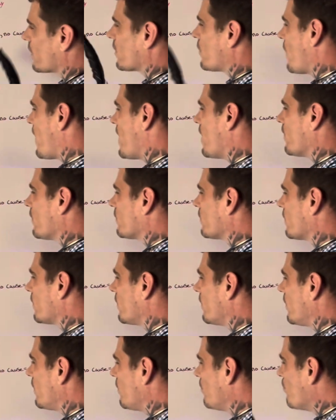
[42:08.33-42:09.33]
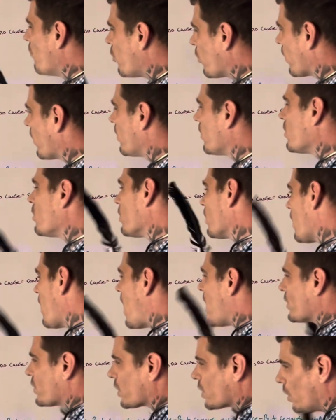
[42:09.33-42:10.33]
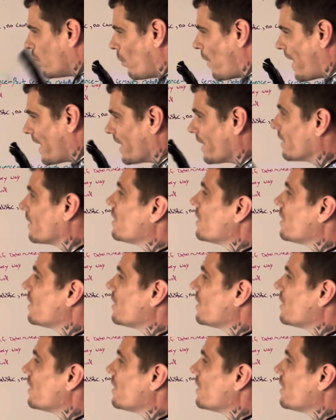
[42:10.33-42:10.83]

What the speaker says: ground moral or logical weight.